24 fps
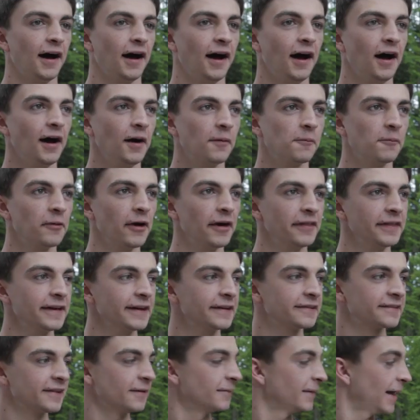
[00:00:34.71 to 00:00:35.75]
Um, well, I
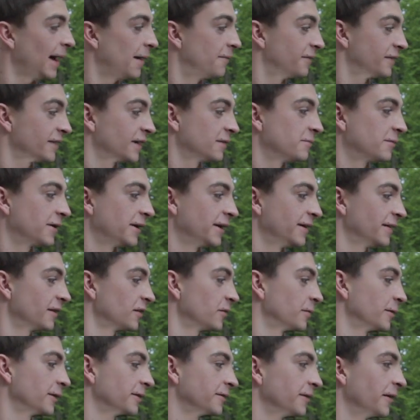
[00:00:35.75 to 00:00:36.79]
think sometimes it can be a
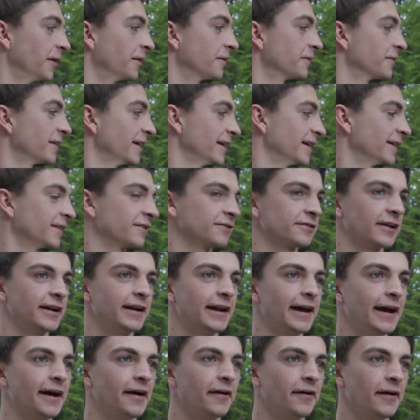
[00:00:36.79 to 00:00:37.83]
little bit gross, like it is
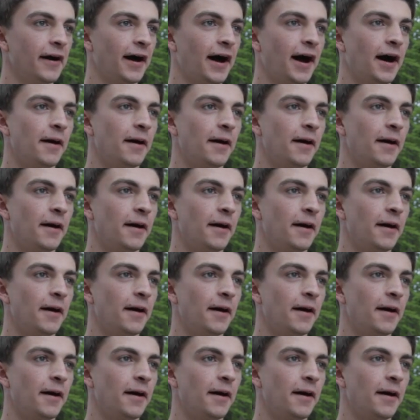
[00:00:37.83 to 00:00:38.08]
right now.